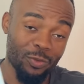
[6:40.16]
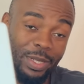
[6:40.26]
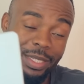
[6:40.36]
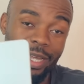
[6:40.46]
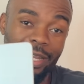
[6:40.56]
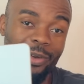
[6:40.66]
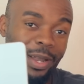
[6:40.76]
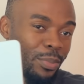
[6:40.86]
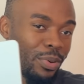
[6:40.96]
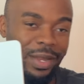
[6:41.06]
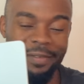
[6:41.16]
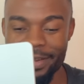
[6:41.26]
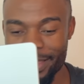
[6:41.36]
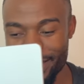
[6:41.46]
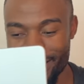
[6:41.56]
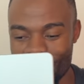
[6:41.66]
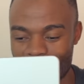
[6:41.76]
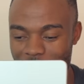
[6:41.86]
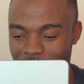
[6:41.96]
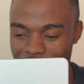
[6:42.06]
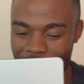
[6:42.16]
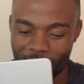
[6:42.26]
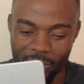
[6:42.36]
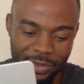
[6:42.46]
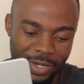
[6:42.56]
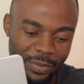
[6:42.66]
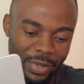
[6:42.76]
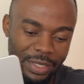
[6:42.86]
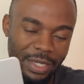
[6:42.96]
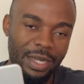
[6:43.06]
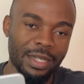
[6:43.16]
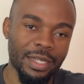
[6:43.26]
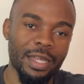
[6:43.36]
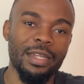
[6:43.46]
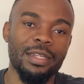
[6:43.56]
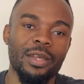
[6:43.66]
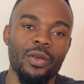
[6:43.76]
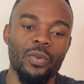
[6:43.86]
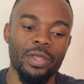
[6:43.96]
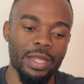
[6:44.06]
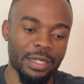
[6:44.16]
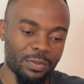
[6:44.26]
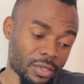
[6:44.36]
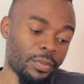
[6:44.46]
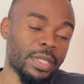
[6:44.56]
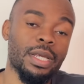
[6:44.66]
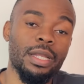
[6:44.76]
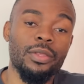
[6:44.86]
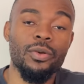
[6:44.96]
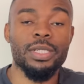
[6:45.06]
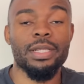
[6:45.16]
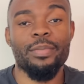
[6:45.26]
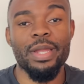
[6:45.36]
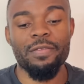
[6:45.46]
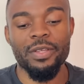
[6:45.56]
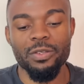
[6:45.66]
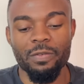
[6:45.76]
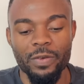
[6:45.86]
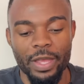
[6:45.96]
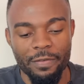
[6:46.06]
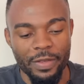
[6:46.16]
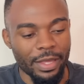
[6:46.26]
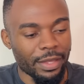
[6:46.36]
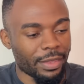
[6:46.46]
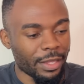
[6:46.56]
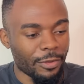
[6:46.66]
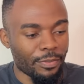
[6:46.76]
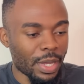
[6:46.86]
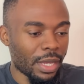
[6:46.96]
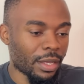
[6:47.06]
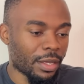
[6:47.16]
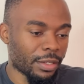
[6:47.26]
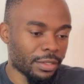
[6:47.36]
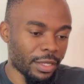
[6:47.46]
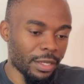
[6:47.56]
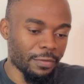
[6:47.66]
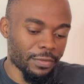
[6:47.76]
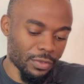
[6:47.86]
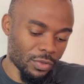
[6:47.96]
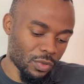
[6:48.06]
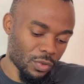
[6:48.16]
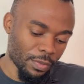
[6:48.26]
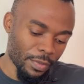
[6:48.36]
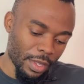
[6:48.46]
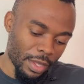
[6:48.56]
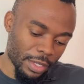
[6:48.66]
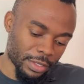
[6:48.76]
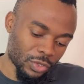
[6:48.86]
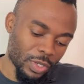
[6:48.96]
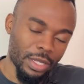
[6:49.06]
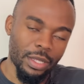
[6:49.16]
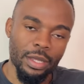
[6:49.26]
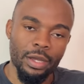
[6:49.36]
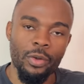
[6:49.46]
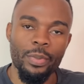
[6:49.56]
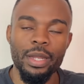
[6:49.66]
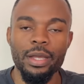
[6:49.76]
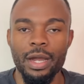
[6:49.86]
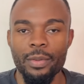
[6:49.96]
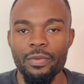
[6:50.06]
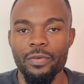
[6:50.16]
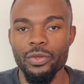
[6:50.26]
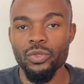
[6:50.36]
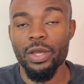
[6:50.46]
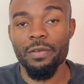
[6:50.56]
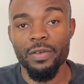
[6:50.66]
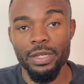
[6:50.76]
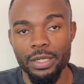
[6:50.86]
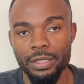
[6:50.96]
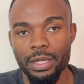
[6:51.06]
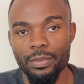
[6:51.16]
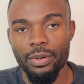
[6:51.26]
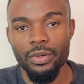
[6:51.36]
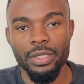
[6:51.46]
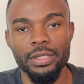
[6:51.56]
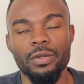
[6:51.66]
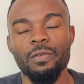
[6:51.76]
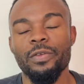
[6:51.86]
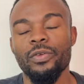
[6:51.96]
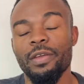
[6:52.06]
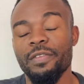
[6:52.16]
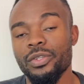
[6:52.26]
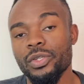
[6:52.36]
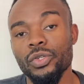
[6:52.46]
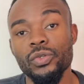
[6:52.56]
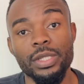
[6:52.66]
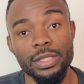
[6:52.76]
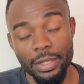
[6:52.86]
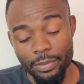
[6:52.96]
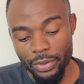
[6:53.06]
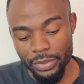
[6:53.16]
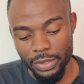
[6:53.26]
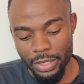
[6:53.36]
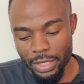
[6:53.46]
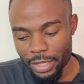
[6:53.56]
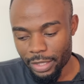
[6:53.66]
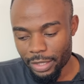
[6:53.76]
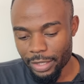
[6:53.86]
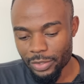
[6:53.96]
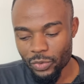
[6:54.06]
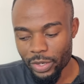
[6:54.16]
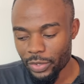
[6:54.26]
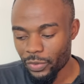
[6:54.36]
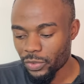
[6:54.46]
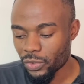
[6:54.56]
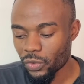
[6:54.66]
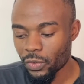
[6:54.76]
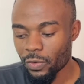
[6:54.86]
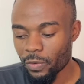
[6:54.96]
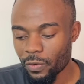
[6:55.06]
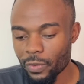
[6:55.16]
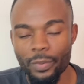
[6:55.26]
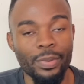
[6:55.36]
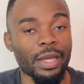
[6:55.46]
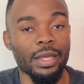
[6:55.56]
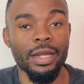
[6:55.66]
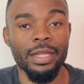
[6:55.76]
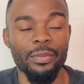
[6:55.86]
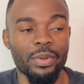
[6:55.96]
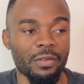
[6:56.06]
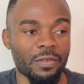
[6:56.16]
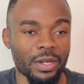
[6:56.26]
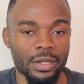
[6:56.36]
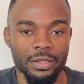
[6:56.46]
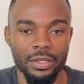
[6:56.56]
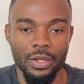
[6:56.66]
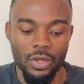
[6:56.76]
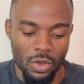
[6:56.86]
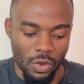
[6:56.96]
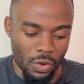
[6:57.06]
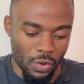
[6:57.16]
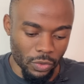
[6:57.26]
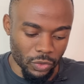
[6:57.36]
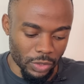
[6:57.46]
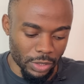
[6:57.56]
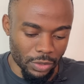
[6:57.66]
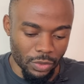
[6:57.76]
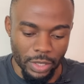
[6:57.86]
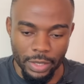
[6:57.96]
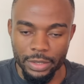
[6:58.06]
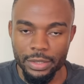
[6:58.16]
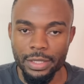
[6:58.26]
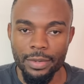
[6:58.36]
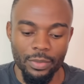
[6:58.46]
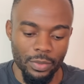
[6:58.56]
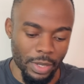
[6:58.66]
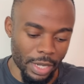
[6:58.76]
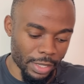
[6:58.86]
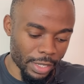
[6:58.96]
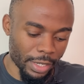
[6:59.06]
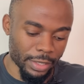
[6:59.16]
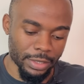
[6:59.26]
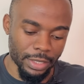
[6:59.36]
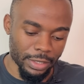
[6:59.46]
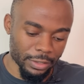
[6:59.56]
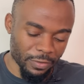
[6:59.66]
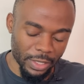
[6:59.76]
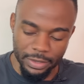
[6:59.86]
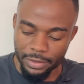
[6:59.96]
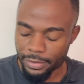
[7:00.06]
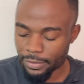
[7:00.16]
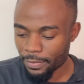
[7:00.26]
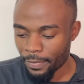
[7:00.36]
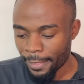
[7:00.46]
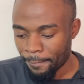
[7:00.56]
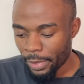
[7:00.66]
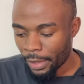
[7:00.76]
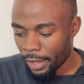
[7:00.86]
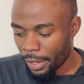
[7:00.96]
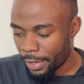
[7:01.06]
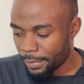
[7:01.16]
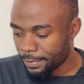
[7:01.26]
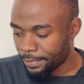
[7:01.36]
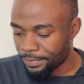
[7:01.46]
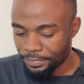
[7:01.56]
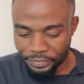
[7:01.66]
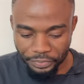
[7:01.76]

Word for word: basically gonna pull everything away which is going to be a challenge. And with that, so basically those are the benefits of having the Meg safe. So it's actually opening up for you to have additional port instead of you having to use the same ports that you're going to use to plug in other peripherals or to actually connect some other external devices. So um,